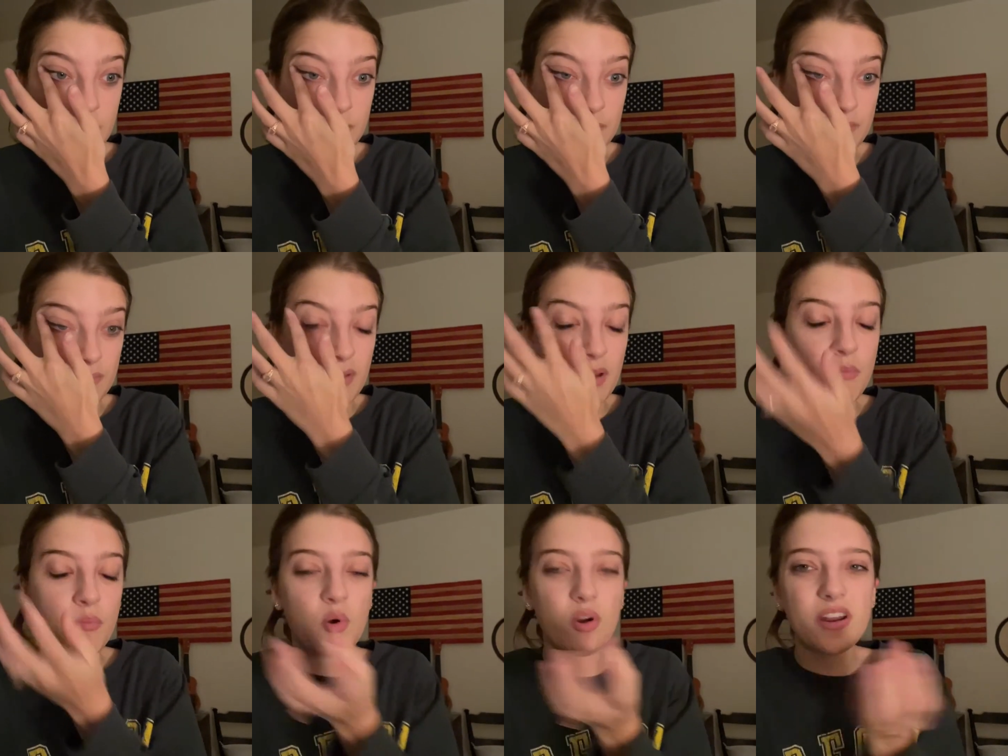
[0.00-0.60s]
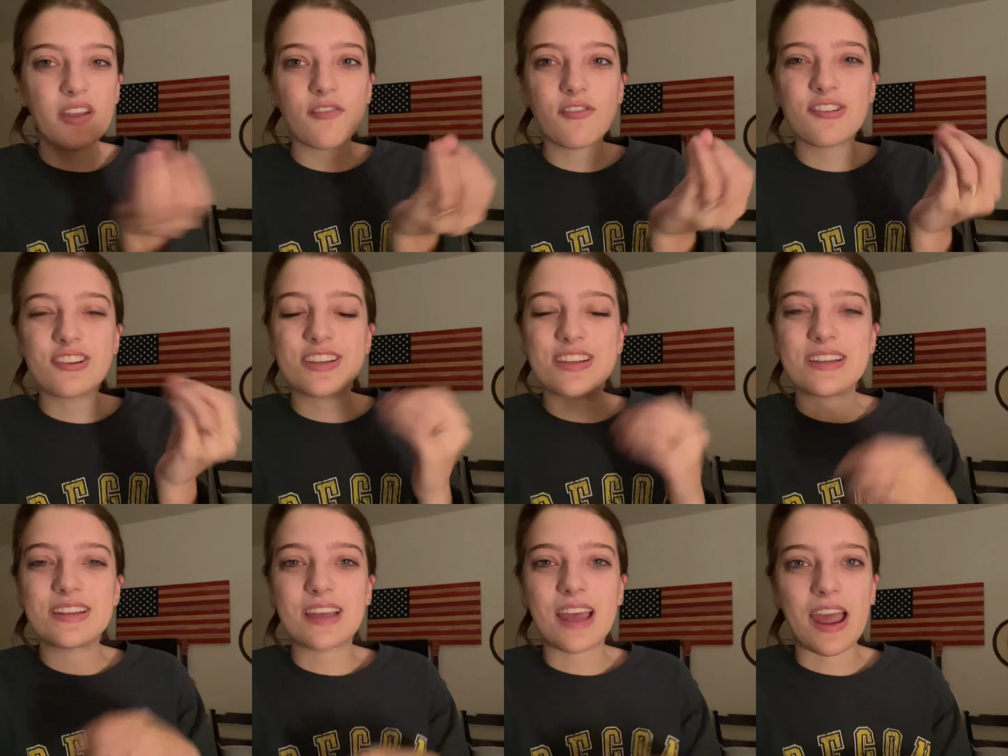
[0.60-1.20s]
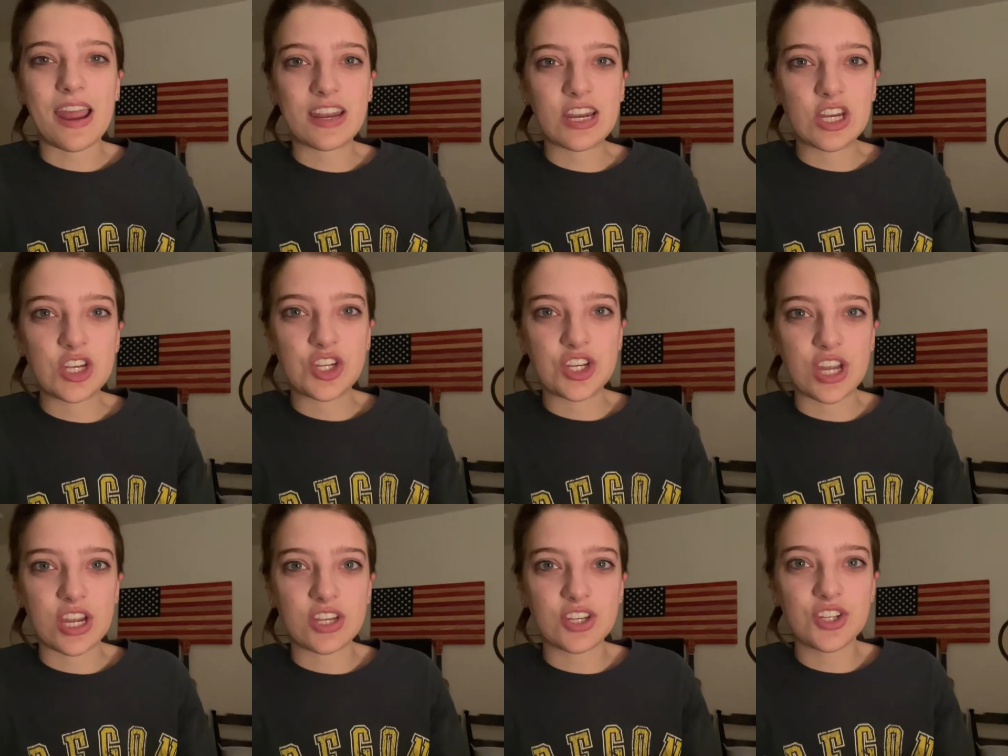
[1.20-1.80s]
my morning routine kind of
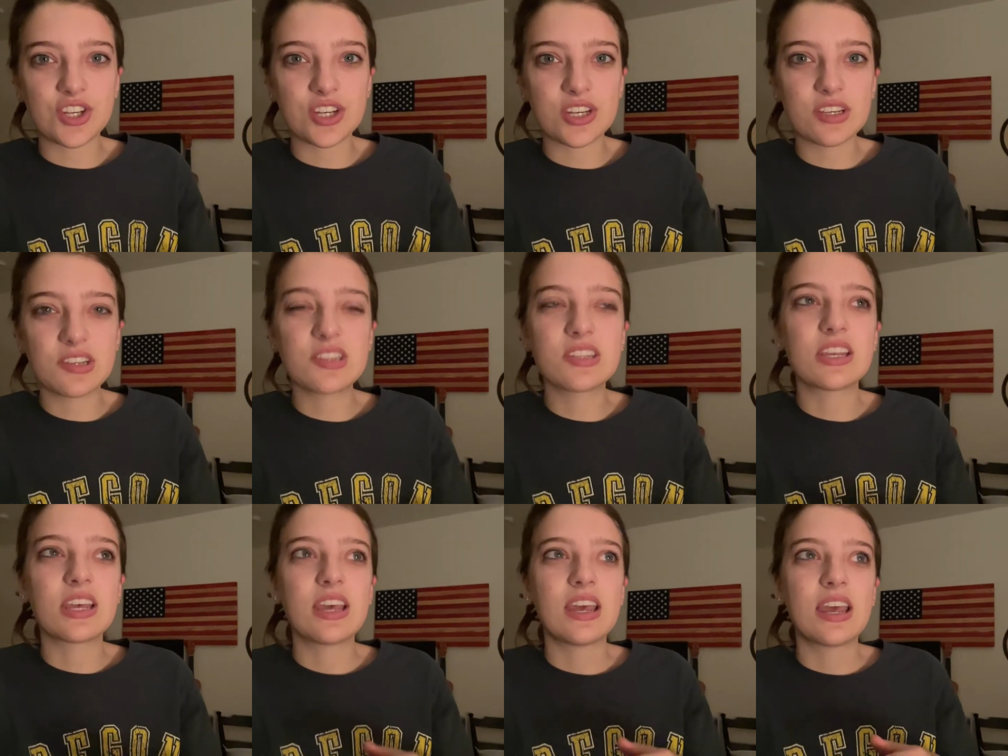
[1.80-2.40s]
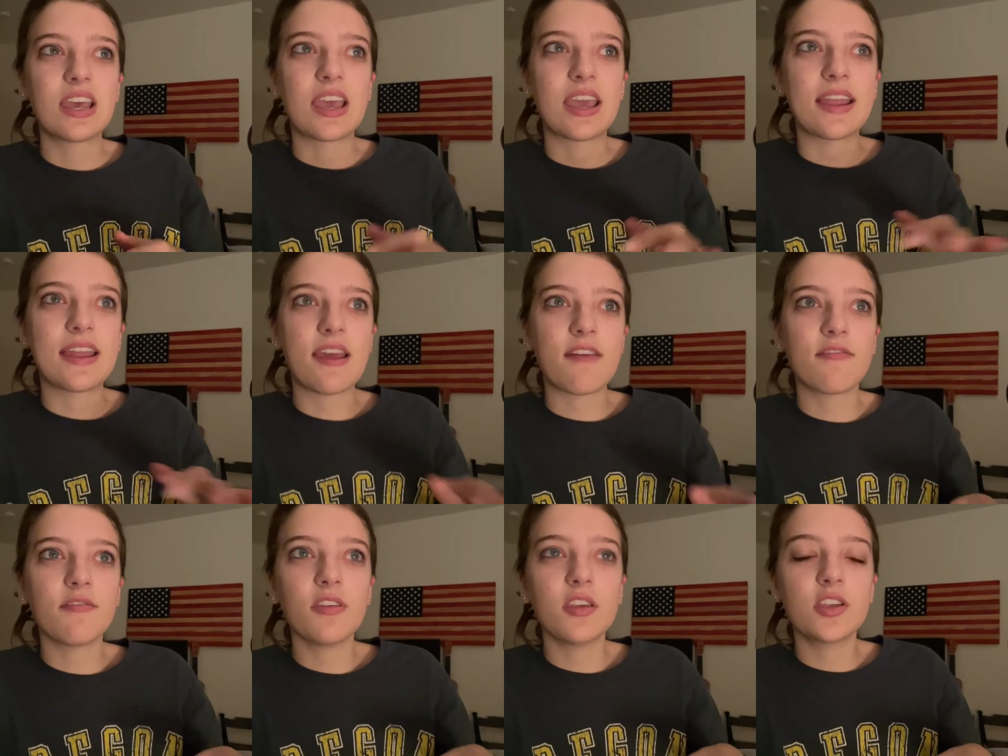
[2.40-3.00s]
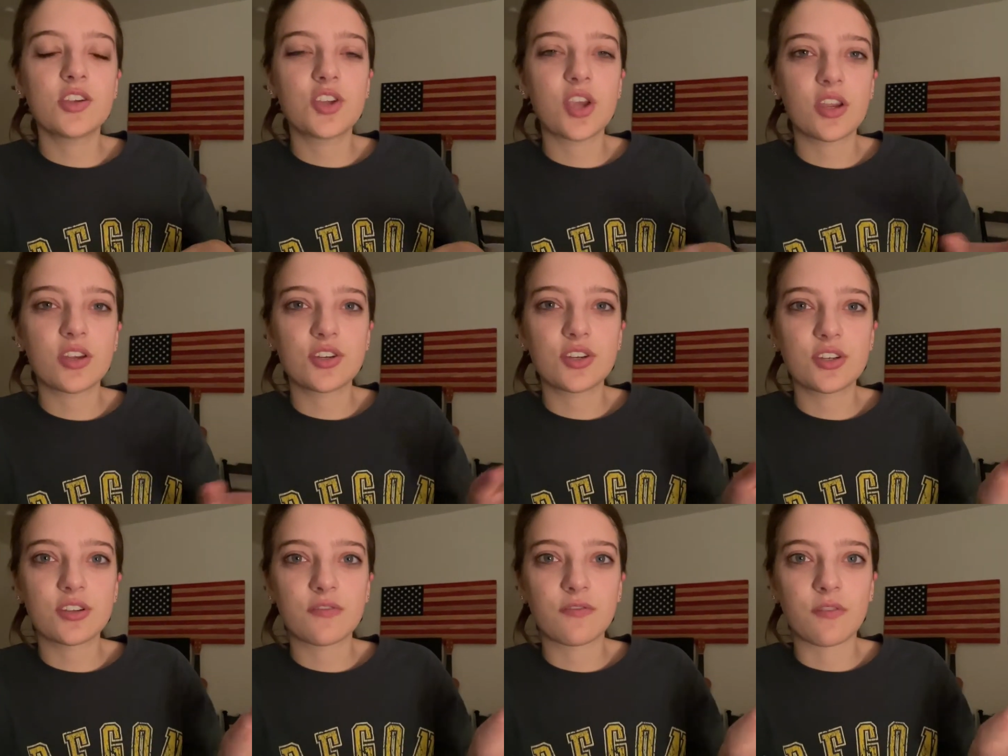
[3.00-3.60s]
changes. It definitely
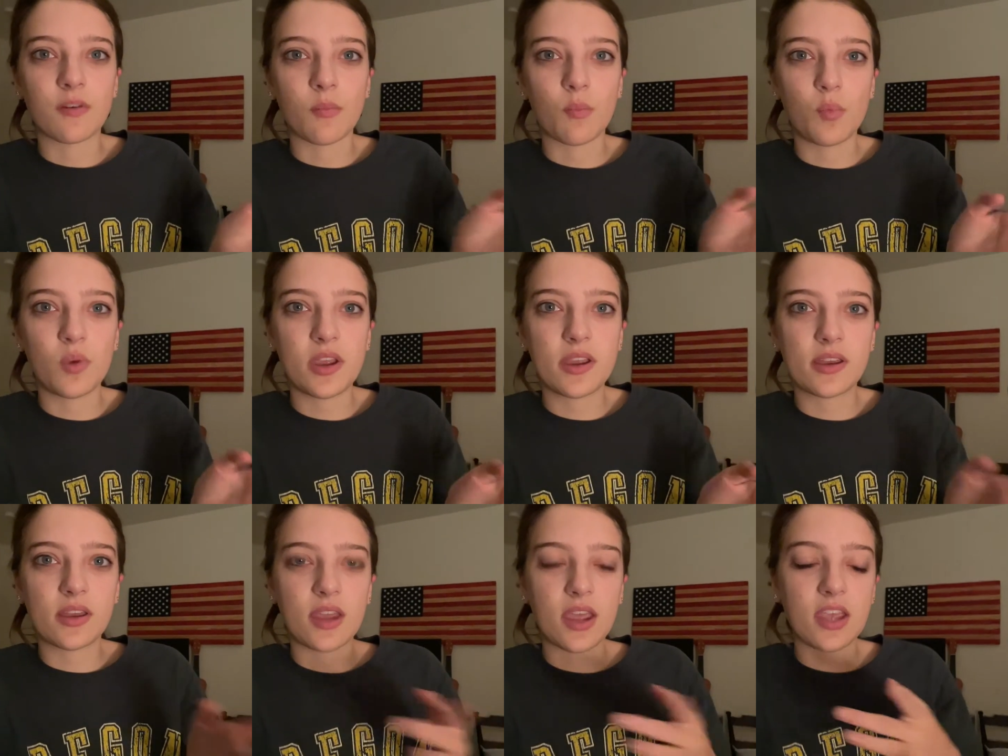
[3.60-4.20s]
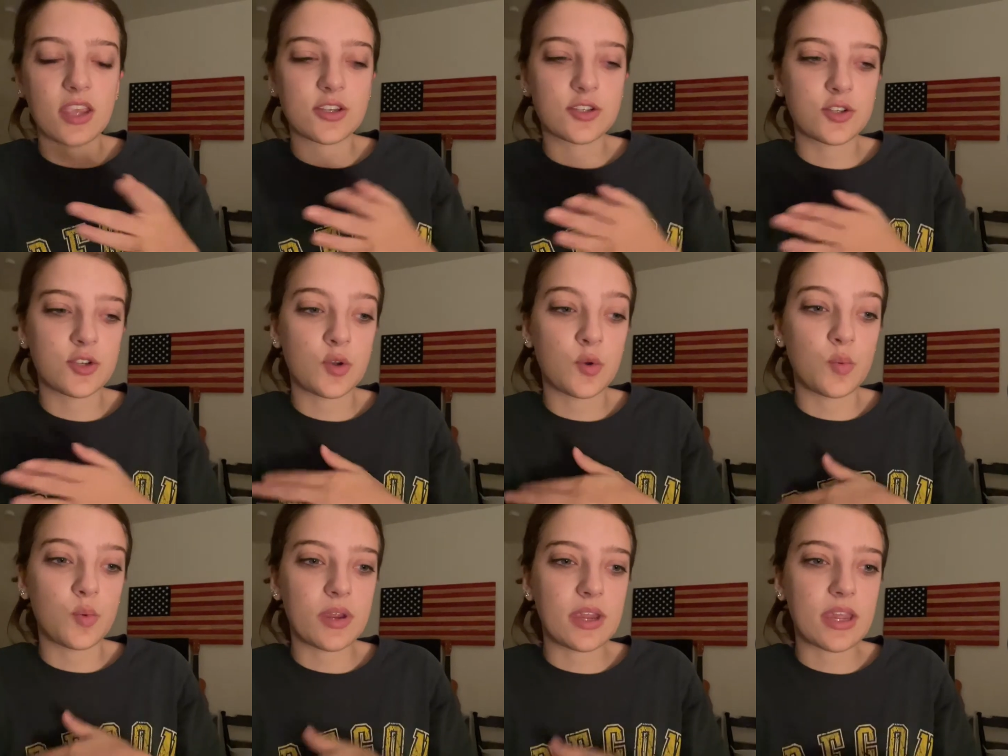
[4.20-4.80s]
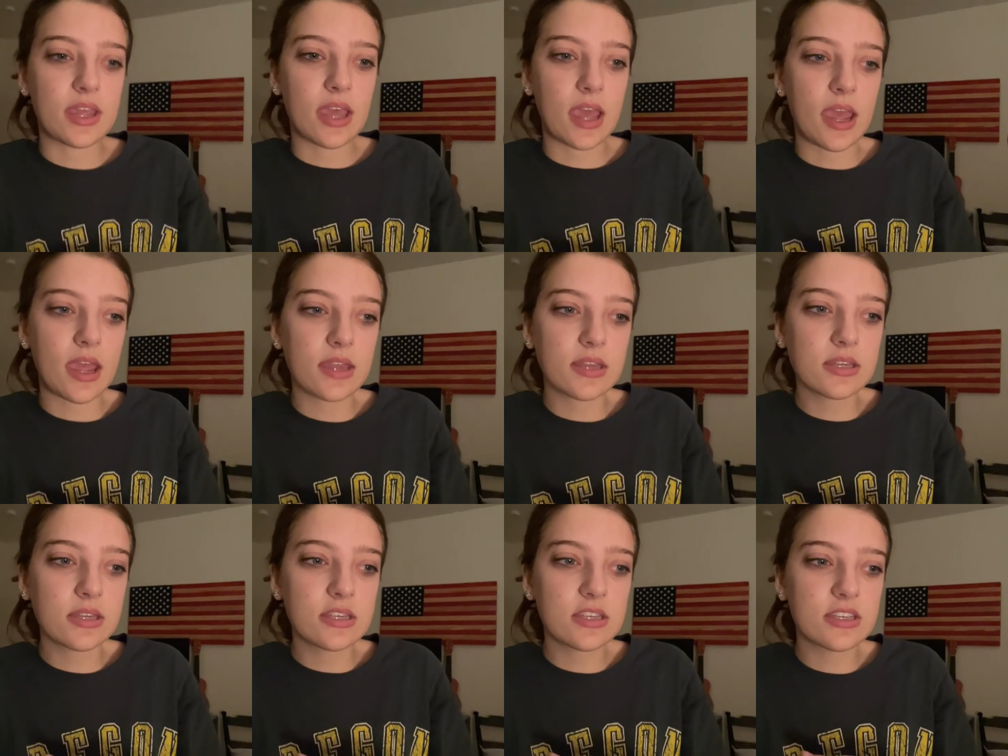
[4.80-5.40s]
changes from weekdays to
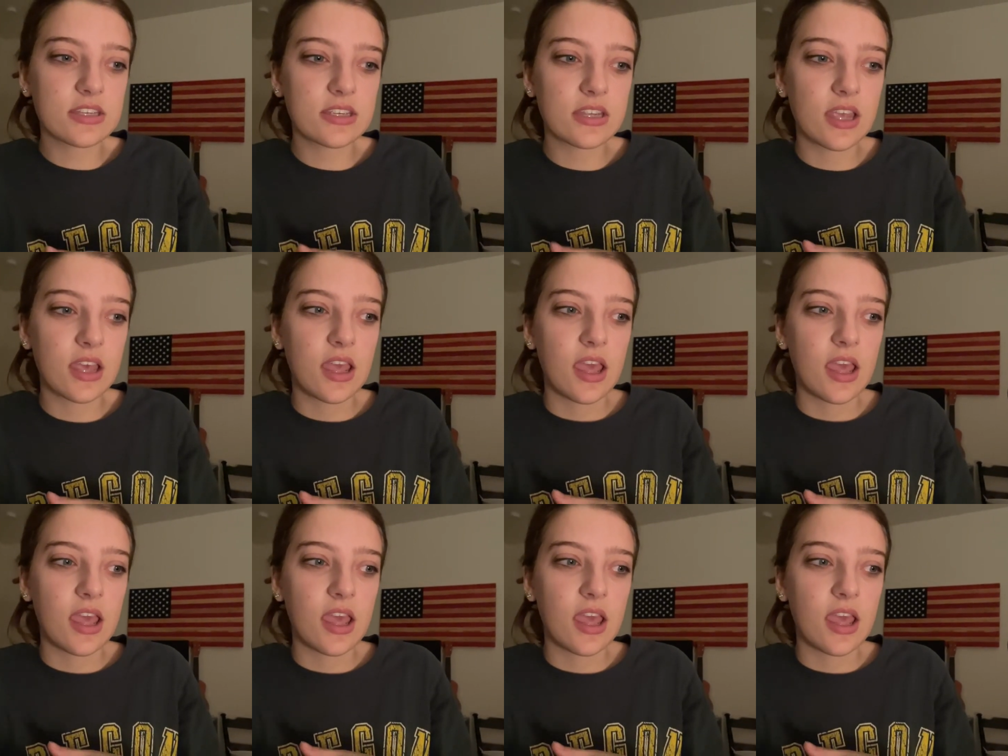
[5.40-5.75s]
weekends.